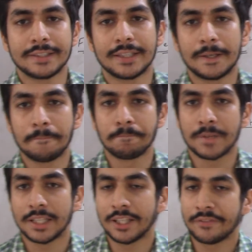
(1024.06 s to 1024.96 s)
um,
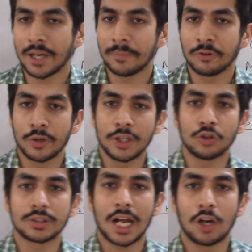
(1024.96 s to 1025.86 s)
in the coming
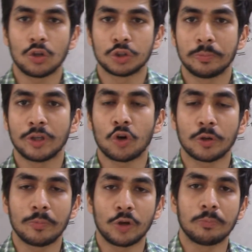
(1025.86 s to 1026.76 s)
videos I'll also be
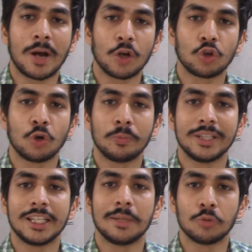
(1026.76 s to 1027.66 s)
talking about
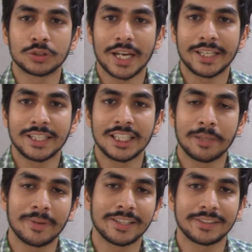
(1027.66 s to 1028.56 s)
myoglobin, hemocyanin,
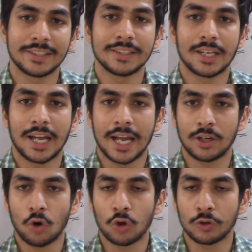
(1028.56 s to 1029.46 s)
hemerythrin,
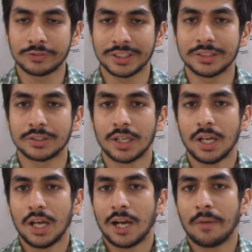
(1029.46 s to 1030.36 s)
and all of these
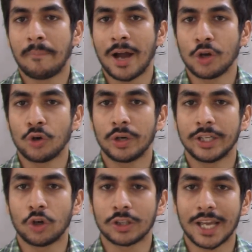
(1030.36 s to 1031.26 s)

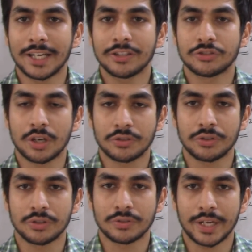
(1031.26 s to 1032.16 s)
bioinorganic
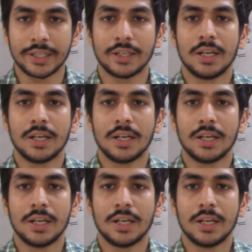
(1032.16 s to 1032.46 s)
structures, right?